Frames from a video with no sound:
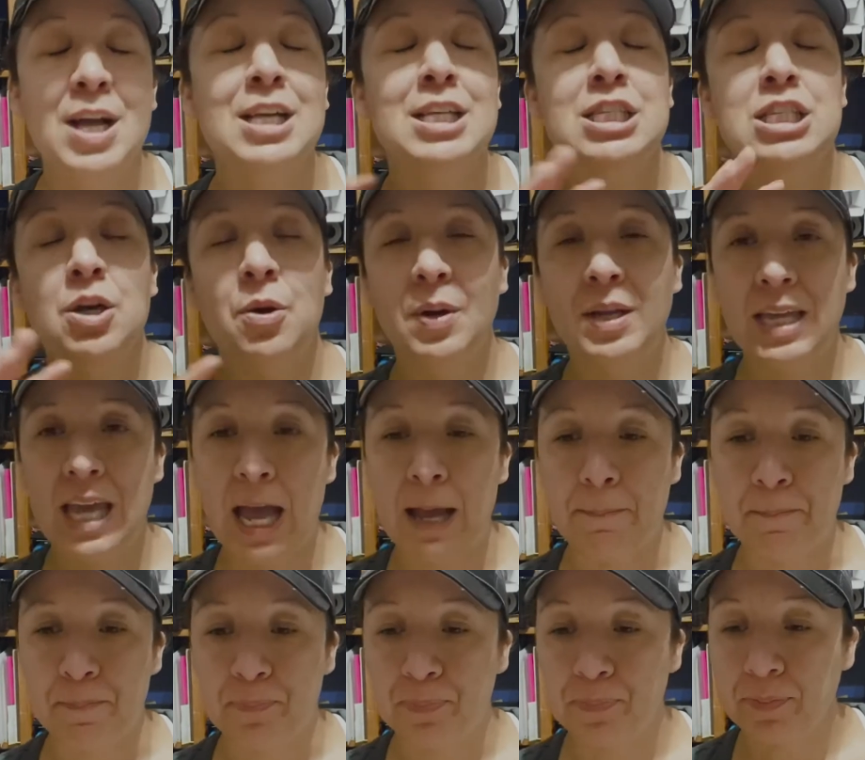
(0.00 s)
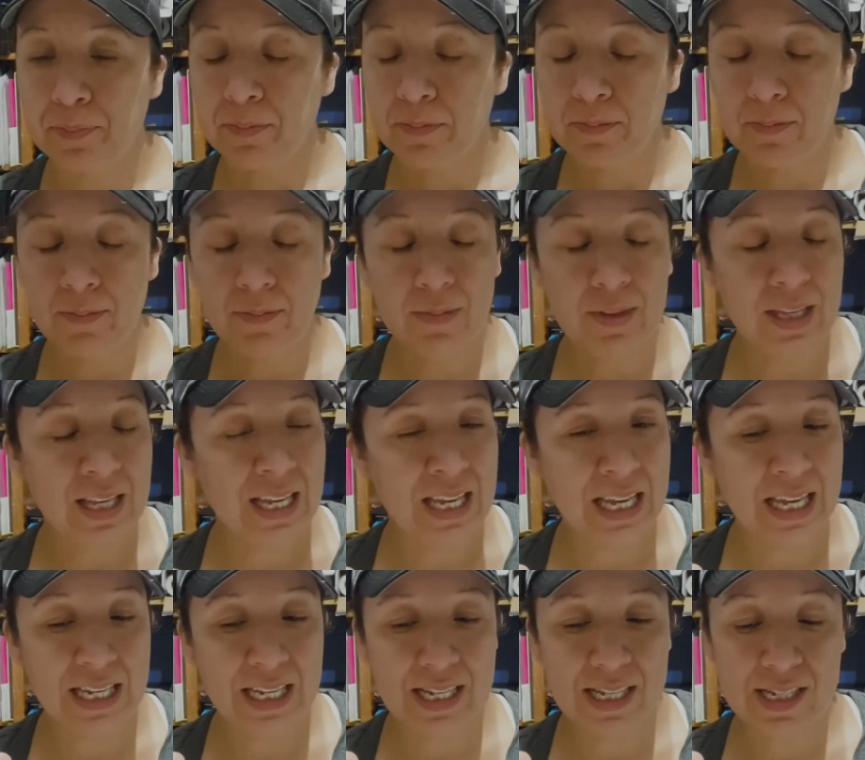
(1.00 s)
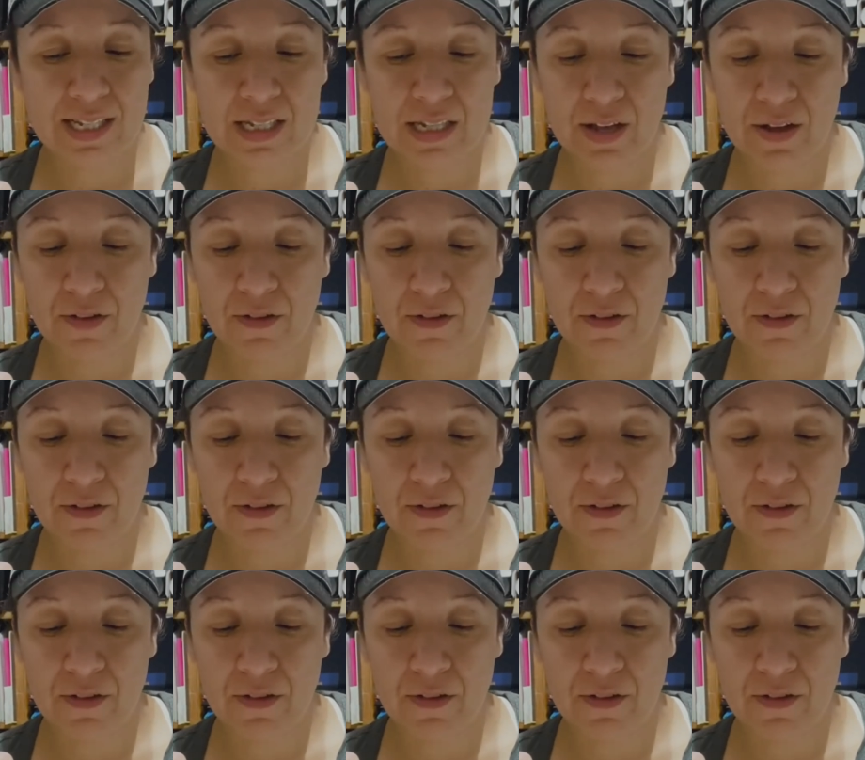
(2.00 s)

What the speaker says: So again, it is